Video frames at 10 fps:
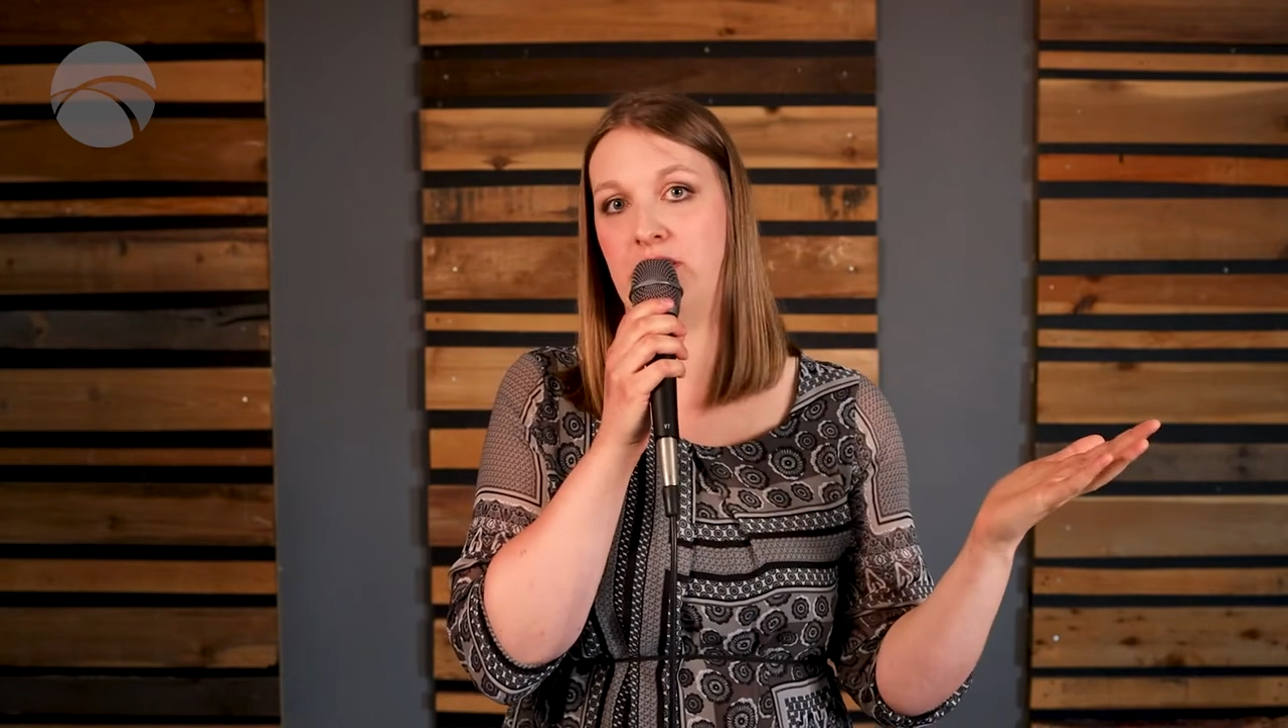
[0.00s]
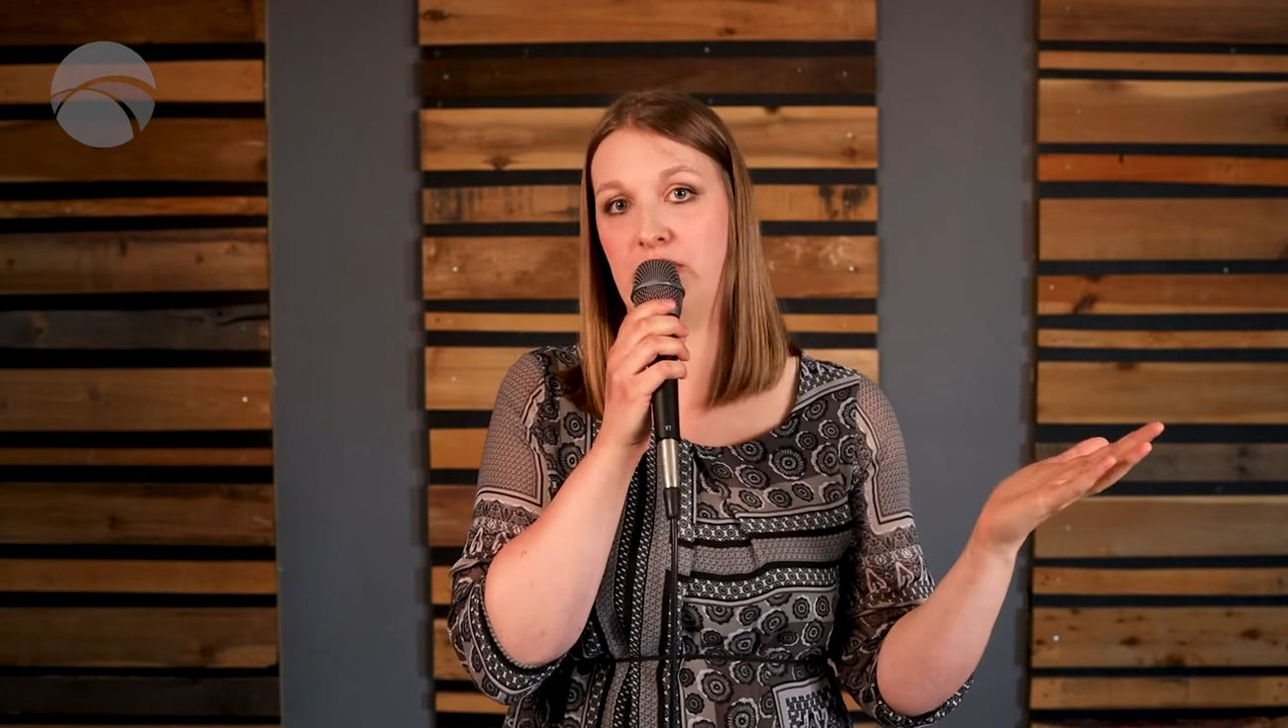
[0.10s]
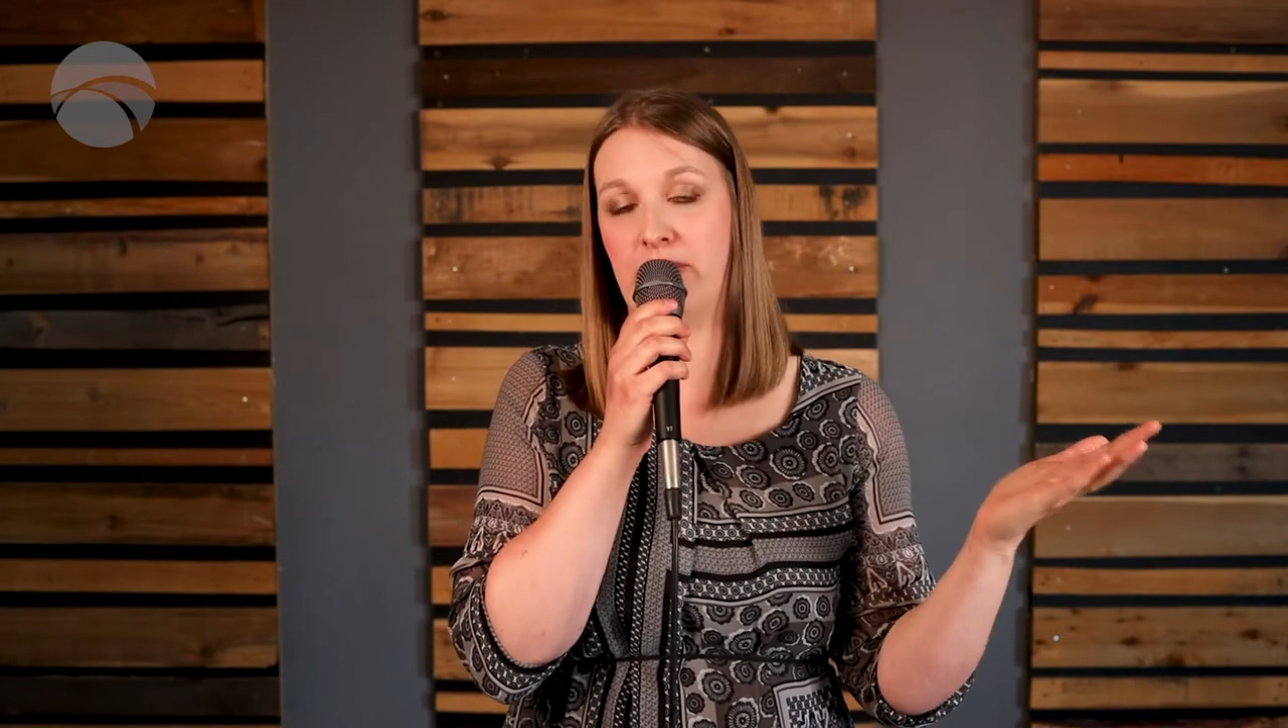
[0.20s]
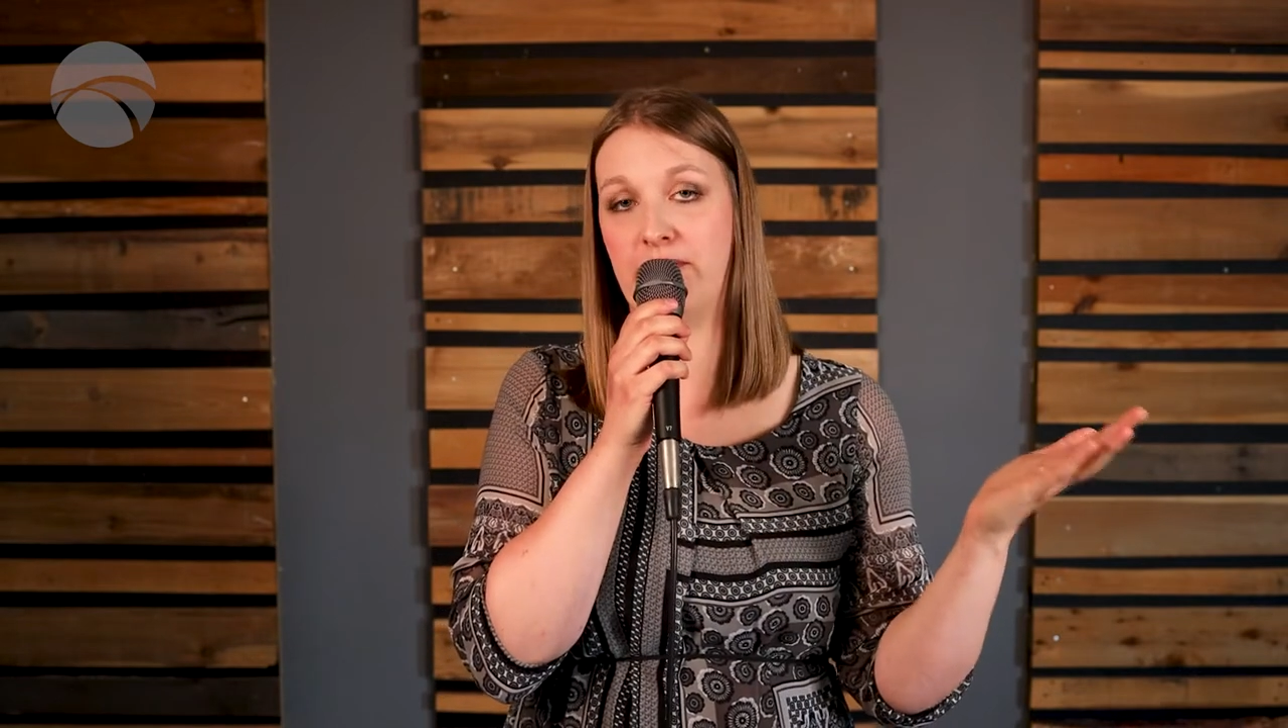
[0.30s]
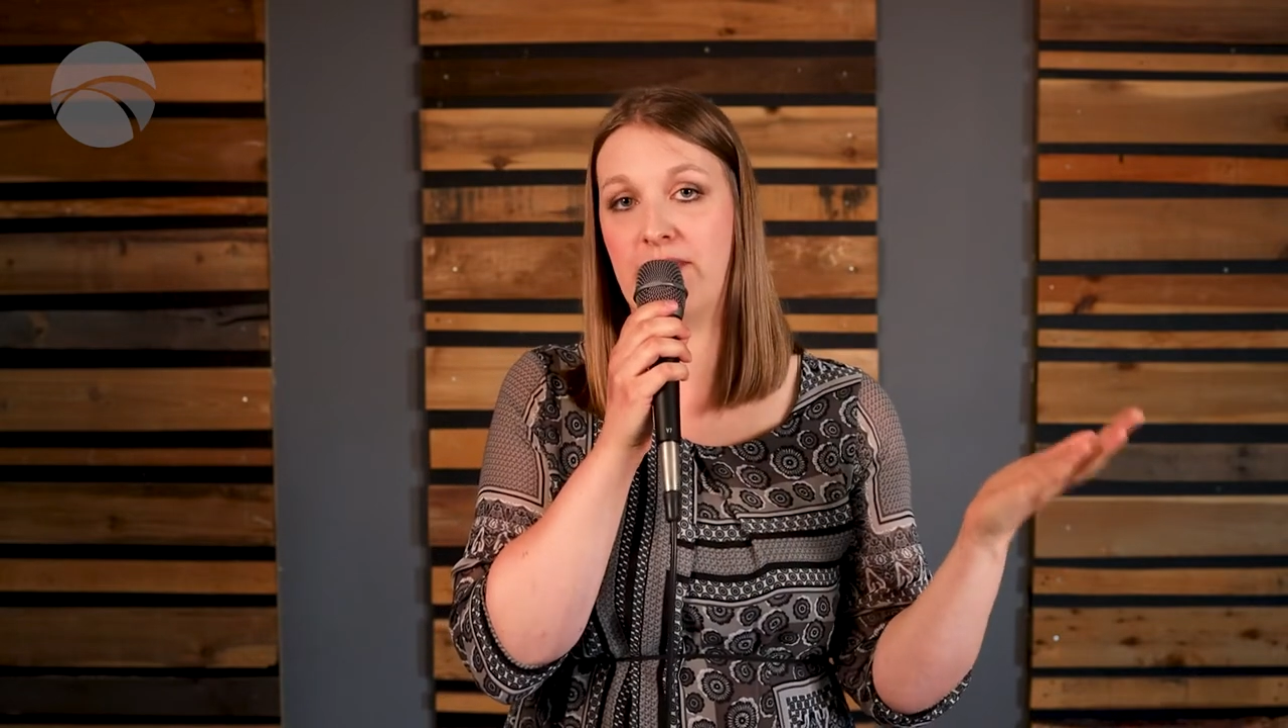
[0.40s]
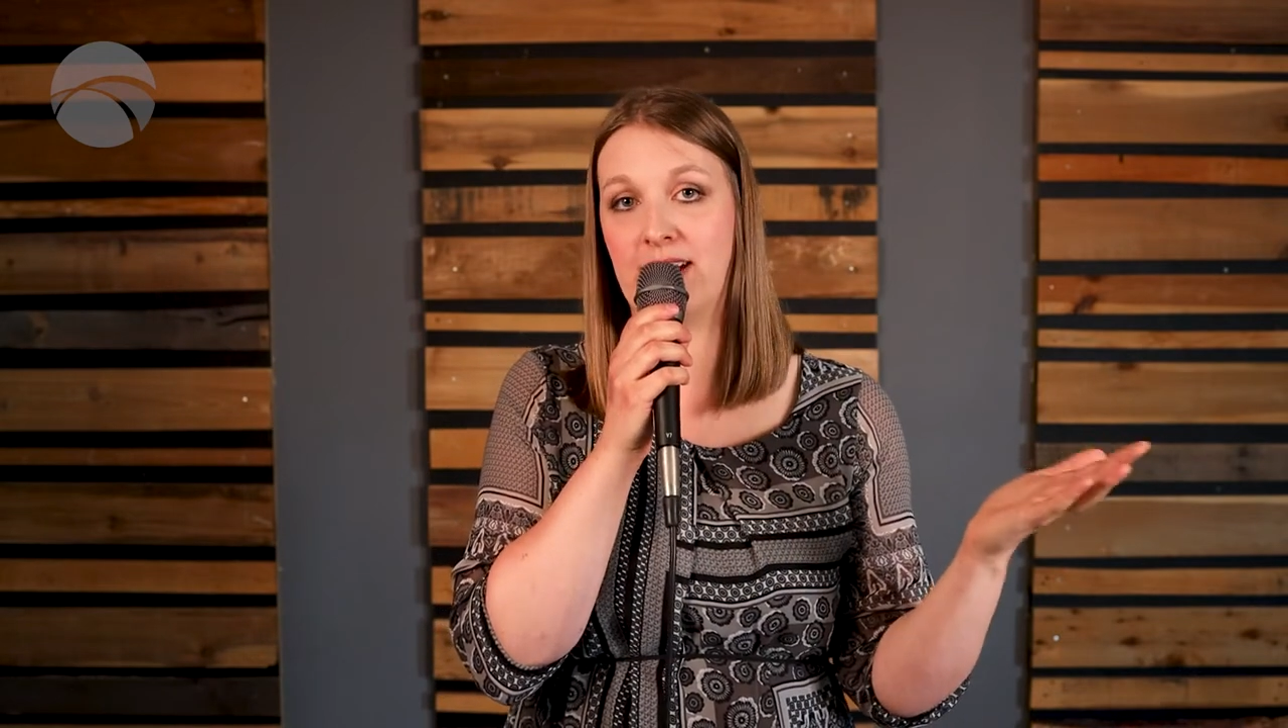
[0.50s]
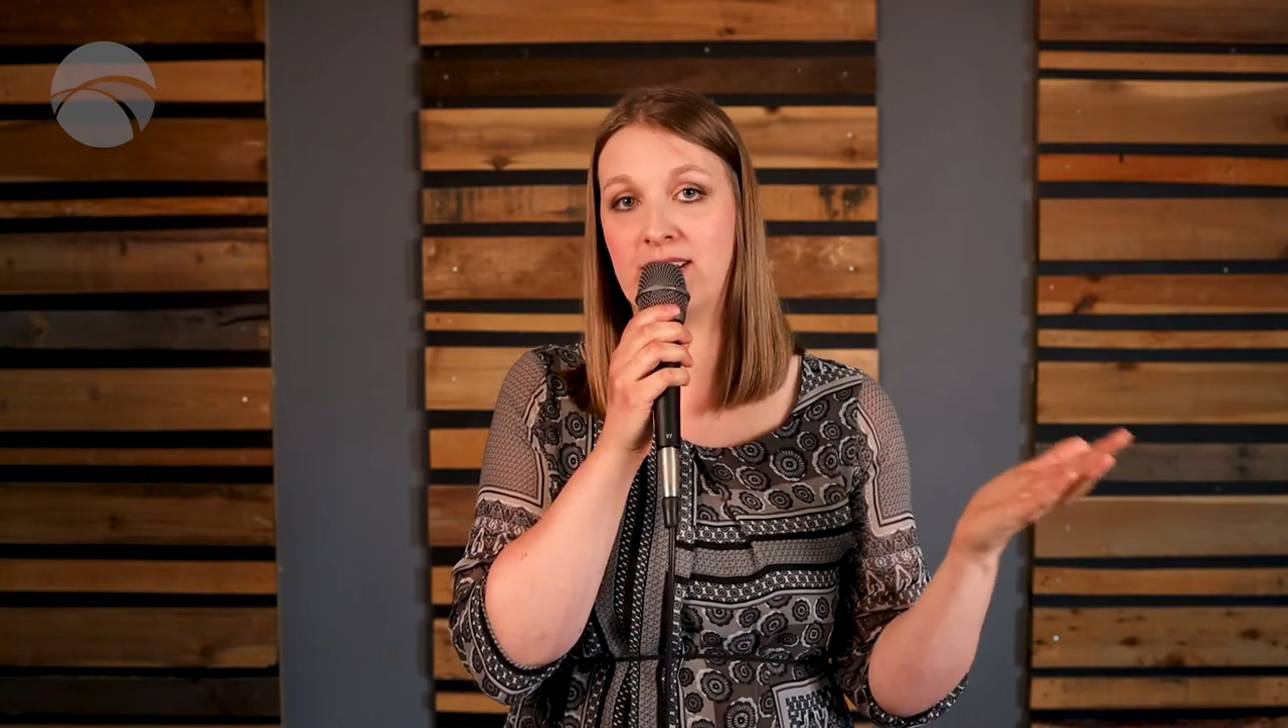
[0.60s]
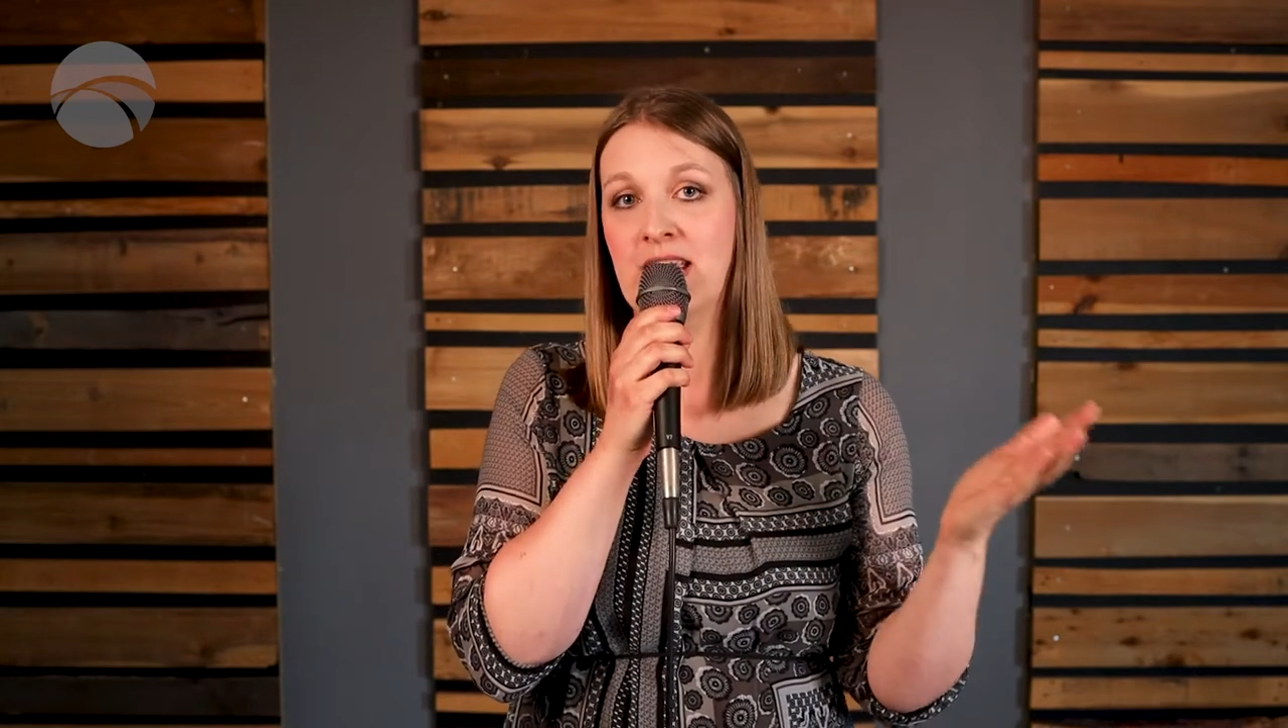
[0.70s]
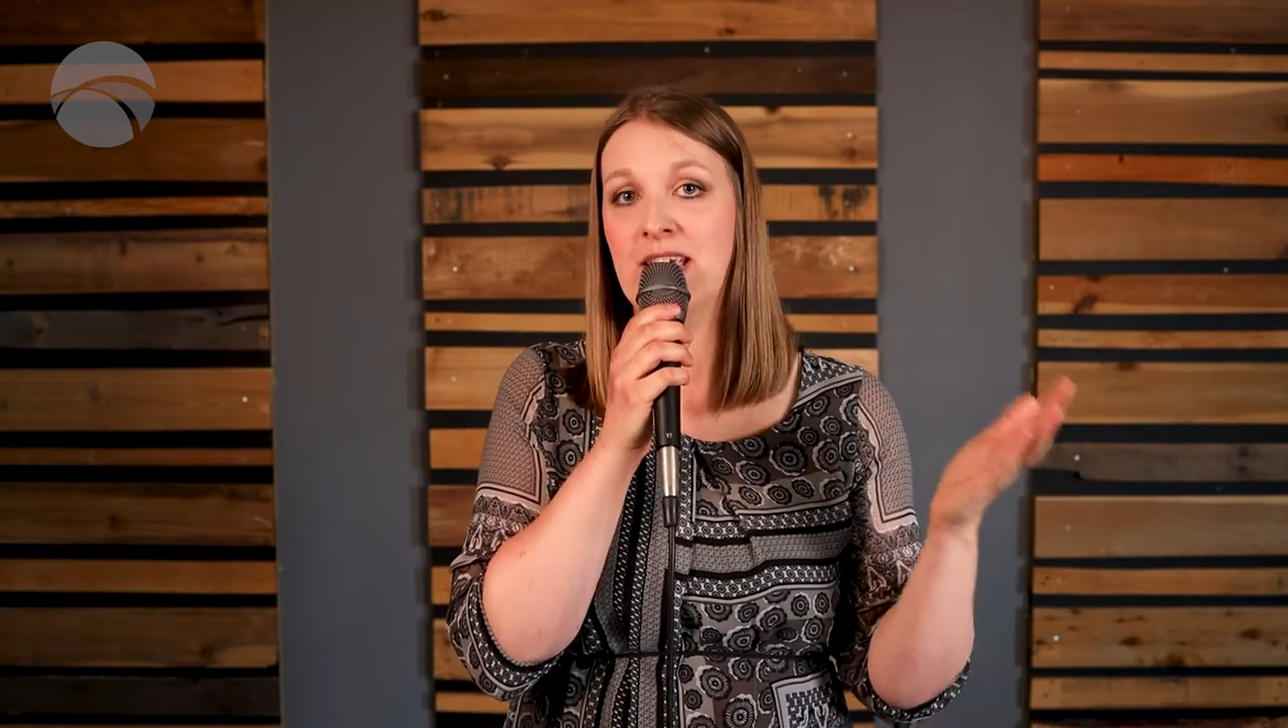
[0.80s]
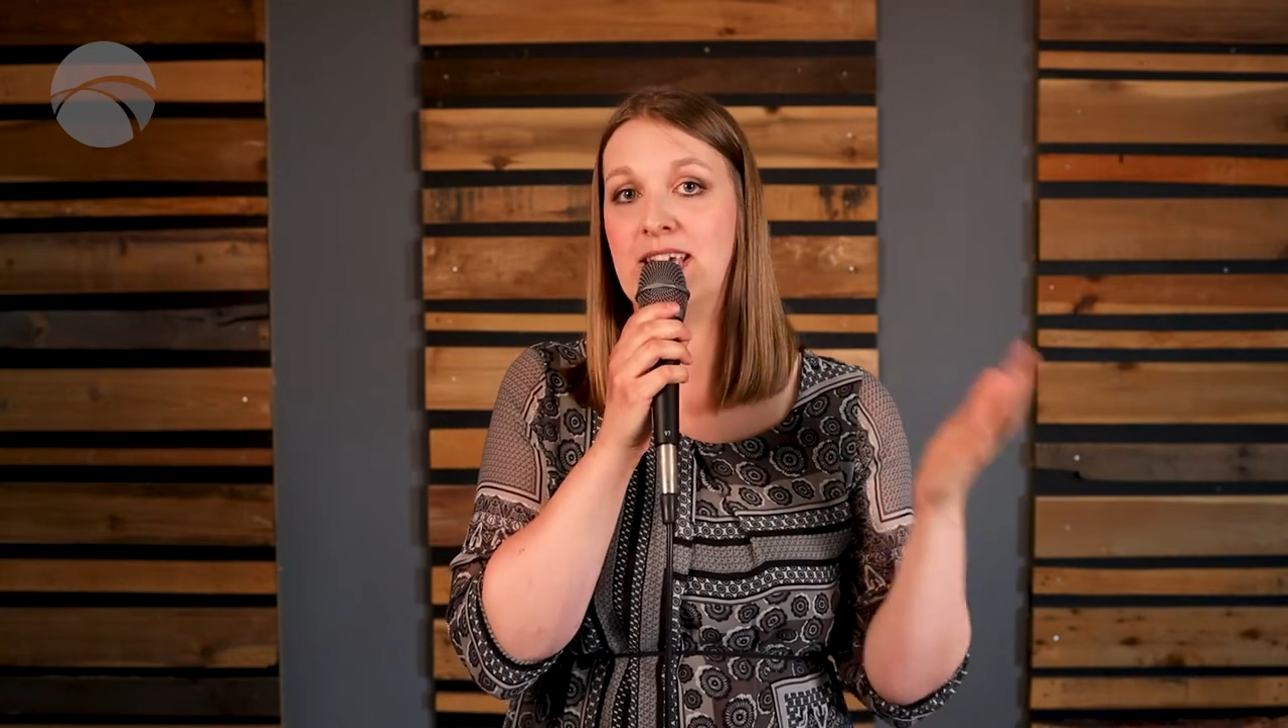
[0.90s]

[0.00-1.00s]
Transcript: You know, in fact,